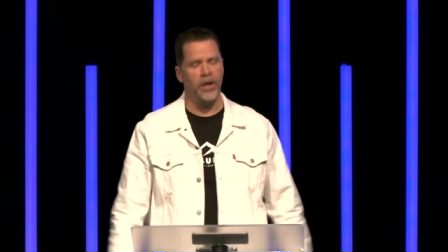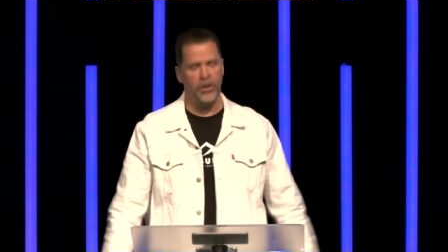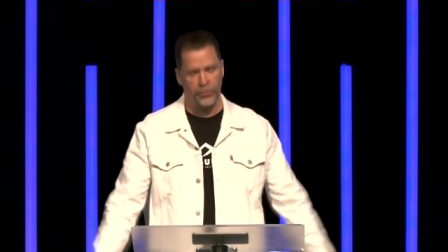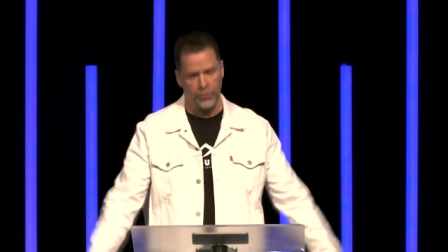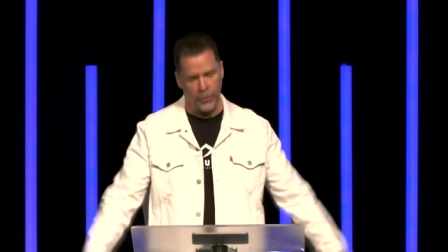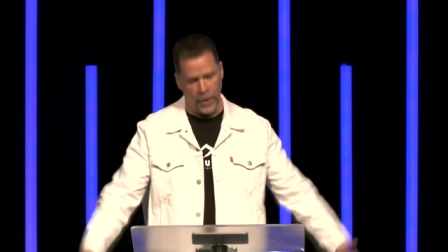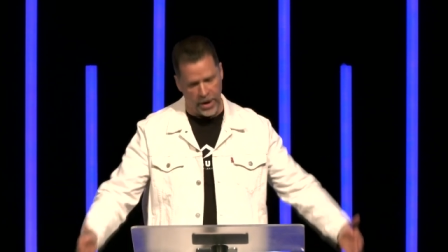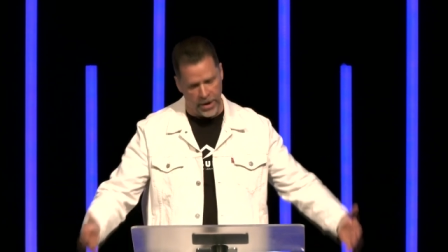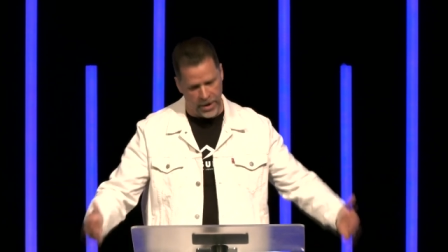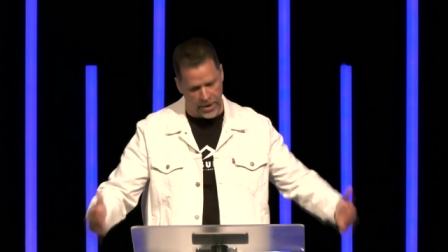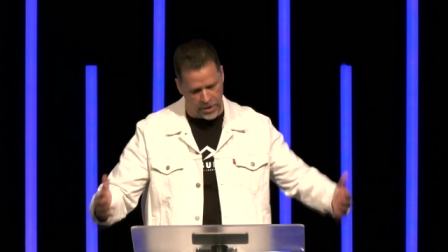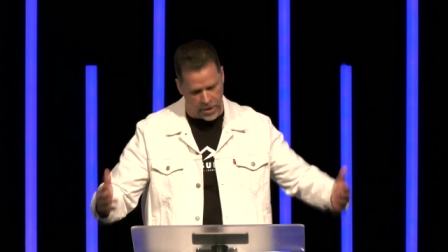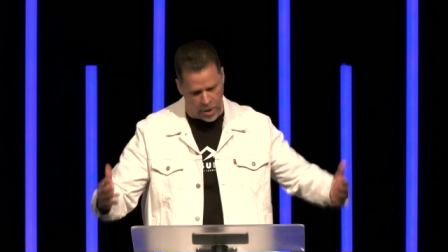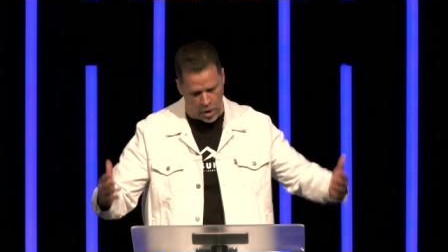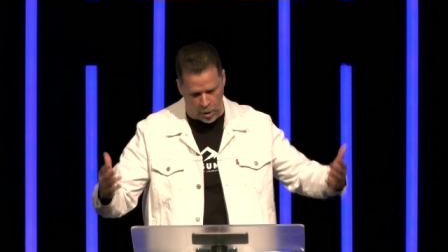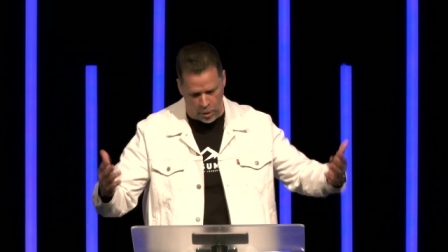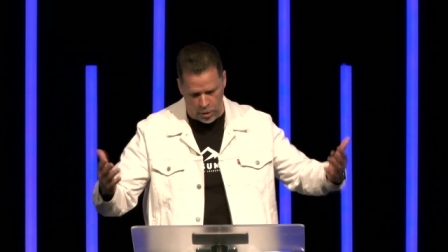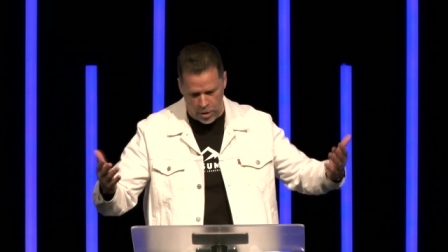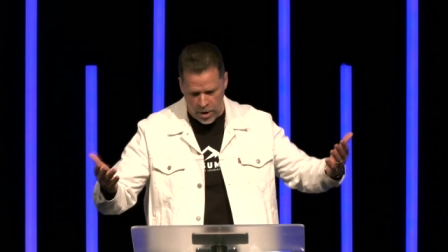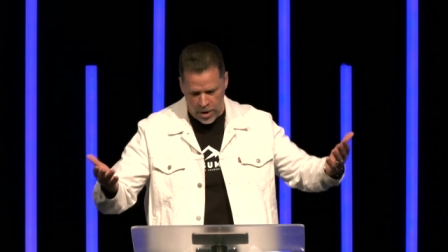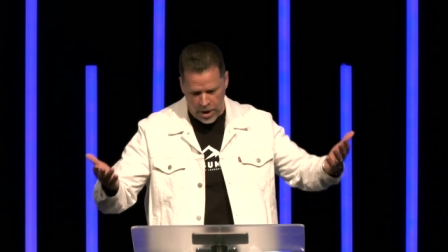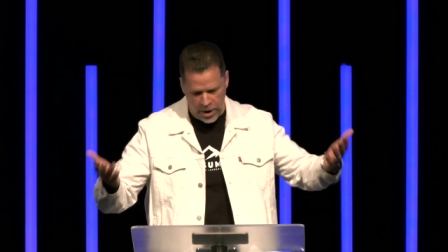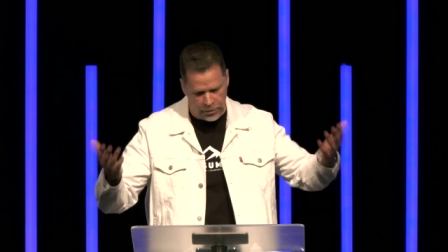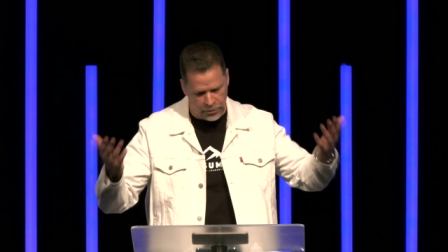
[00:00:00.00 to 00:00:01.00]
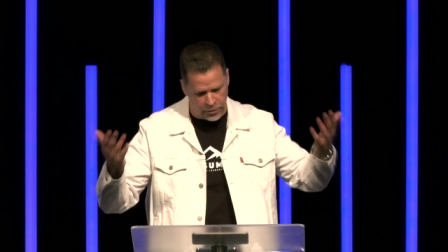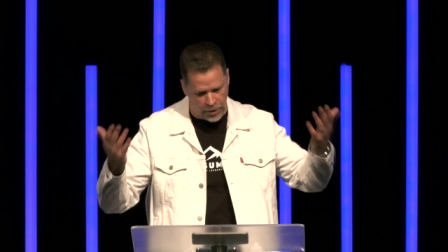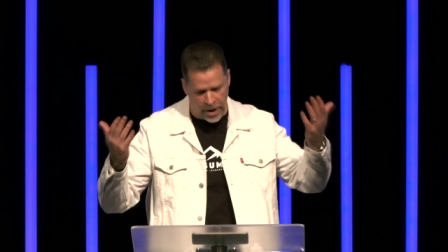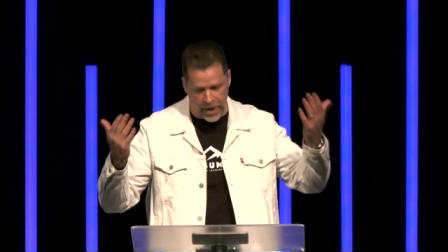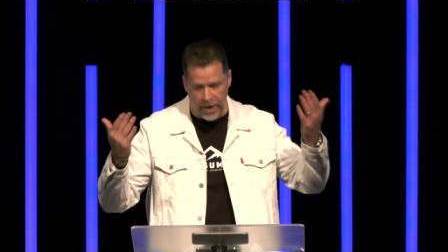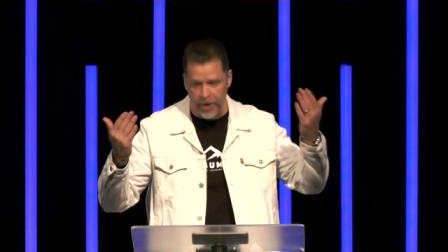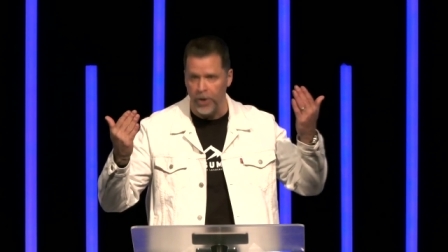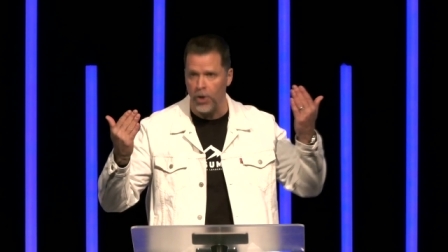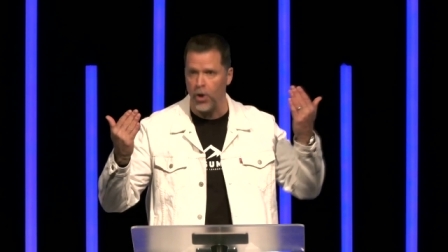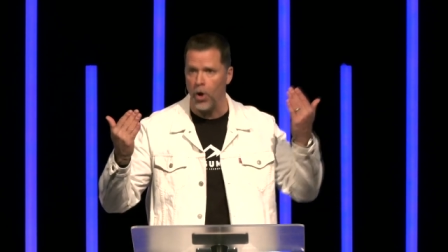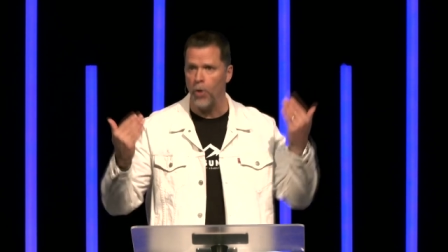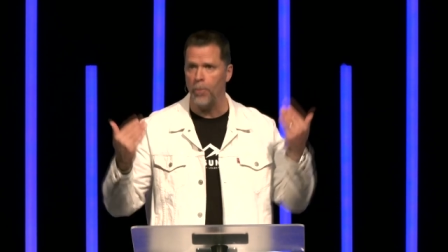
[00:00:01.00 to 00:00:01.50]
He's ready to go, he's
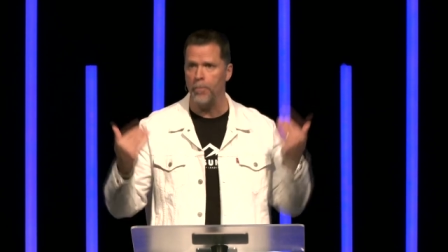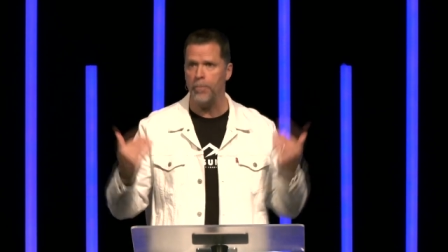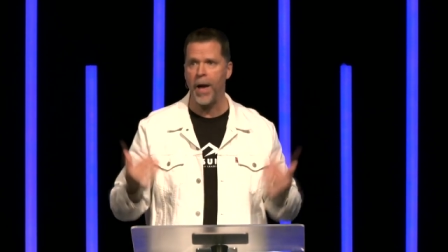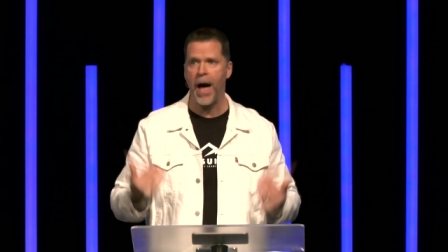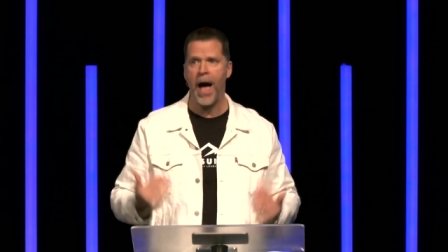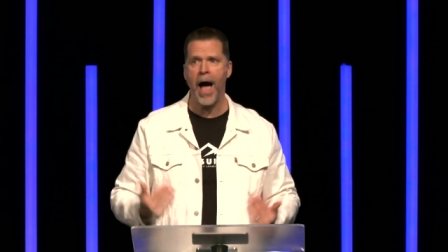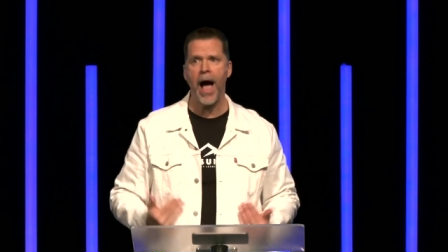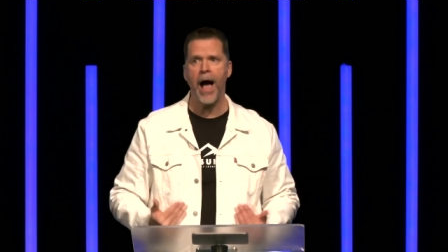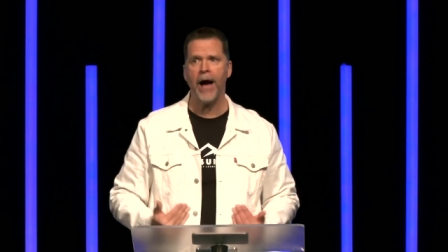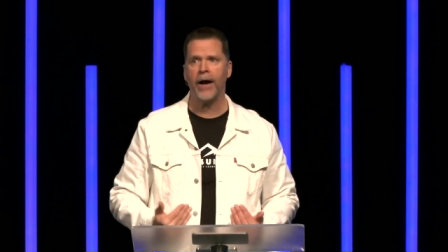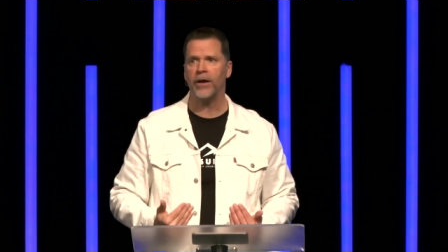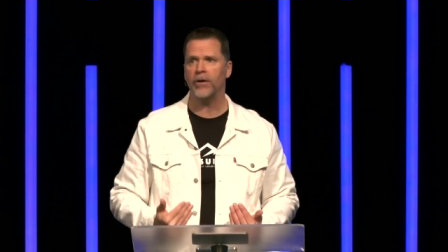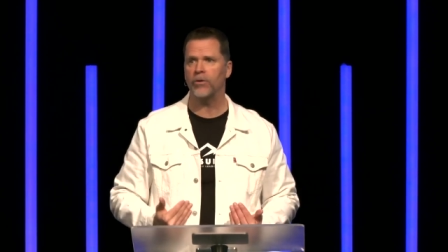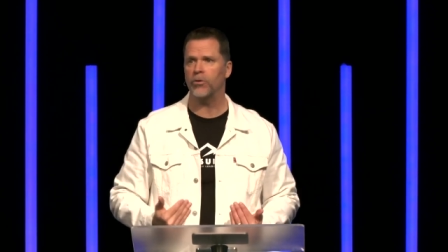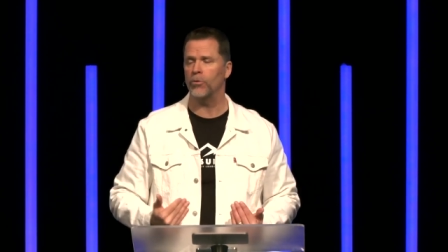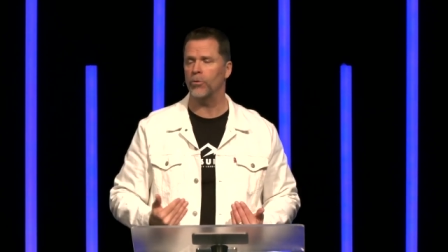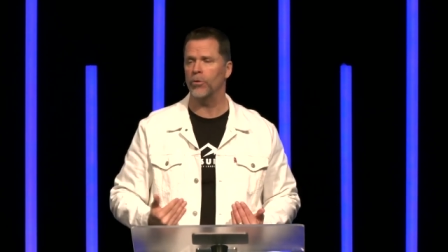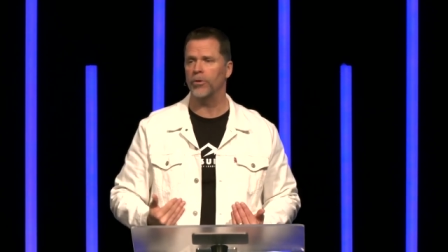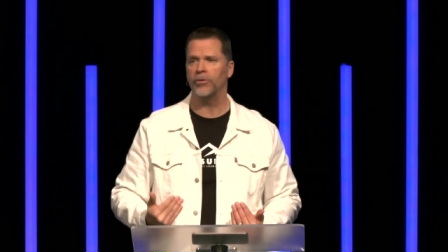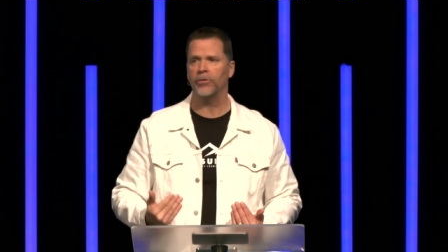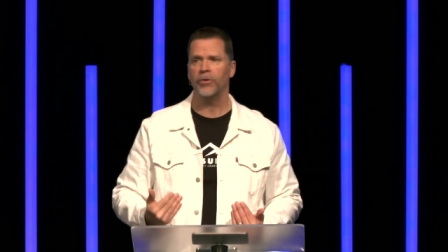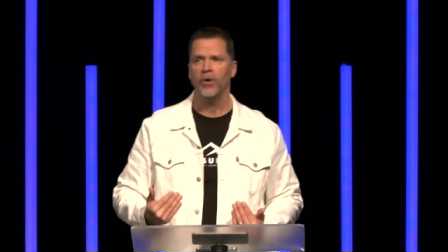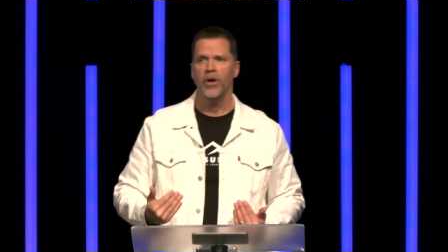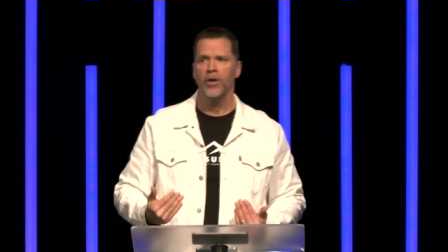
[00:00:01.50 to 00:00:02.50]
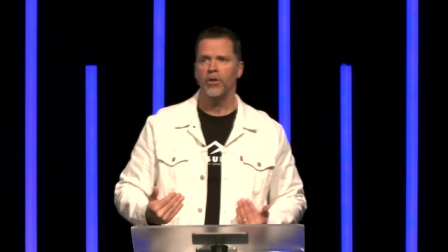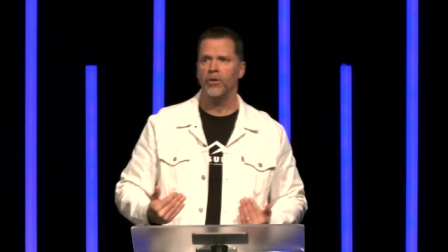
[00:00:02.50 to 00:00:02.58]
ready to go back to his,